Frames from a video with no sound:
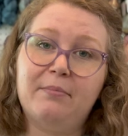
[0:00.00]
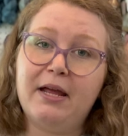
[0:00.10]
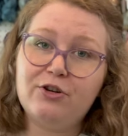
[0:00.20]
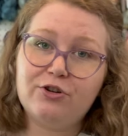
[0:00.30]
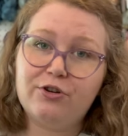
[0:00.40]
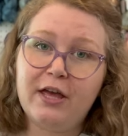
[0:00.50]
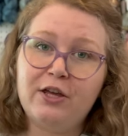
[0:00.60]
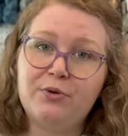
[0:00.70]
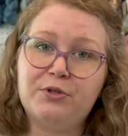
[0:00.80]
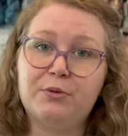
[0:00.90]
make sure
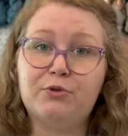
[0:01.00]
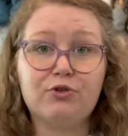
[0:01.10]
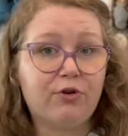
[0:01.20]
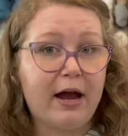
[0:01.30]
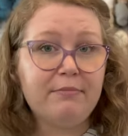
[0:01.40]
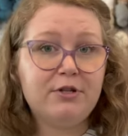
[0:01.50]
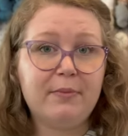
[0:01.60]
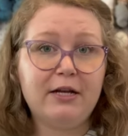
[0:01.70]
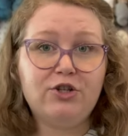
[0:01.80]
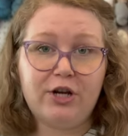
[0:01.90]
that you subscribe to
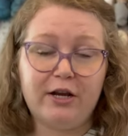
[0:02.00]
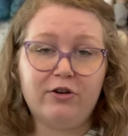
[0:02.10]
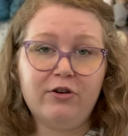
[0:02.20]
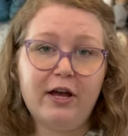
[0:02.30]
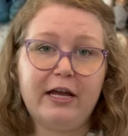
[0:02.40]
my channel